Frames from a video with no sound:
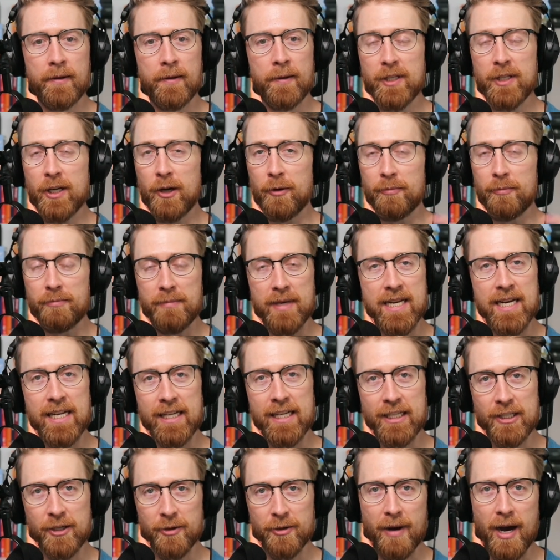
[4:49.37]

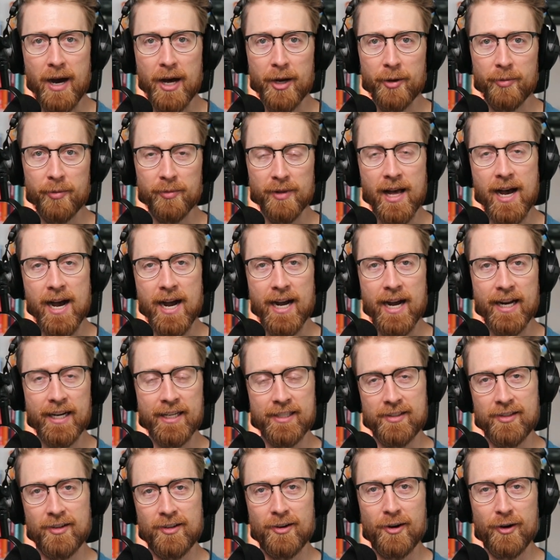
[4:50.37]
meeting your bottom line
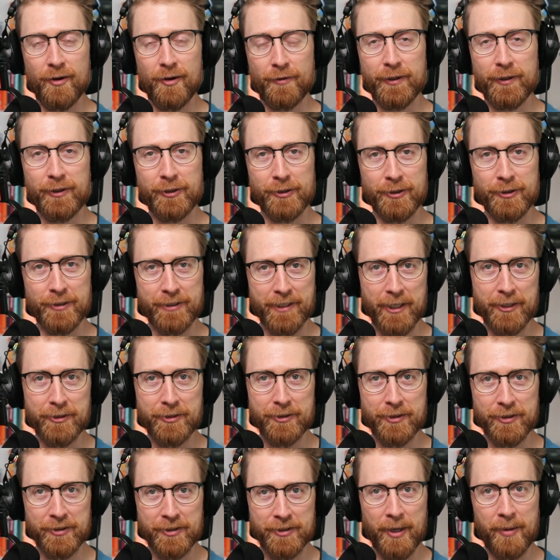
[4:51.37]
as an artificial
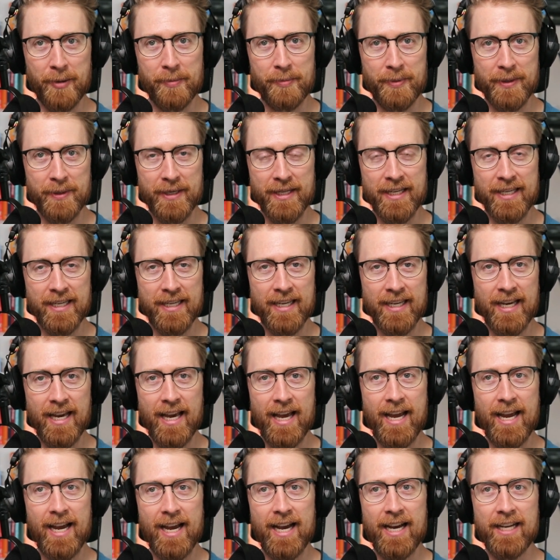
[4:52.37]
intelligence company
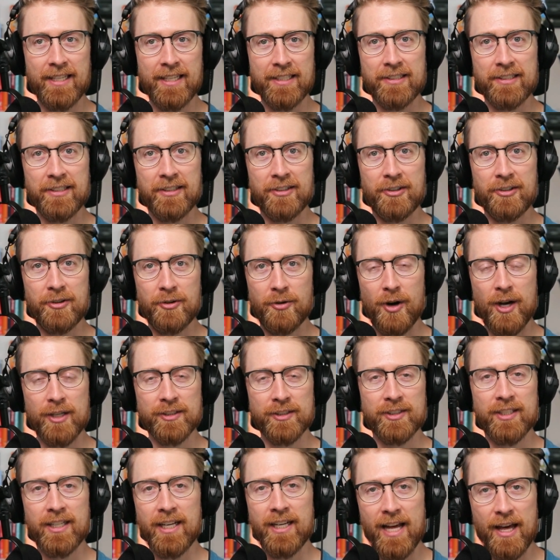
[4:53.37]
and
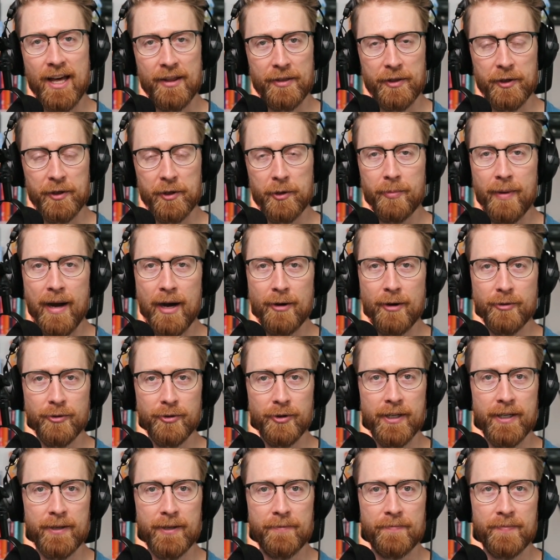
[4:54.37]
crossing an ethical
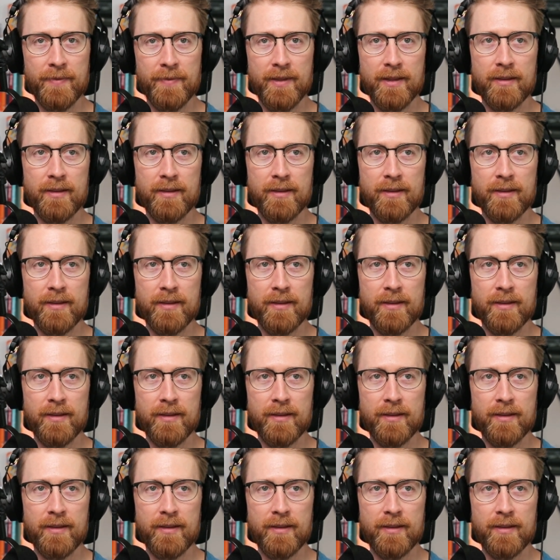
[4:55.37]
boundary.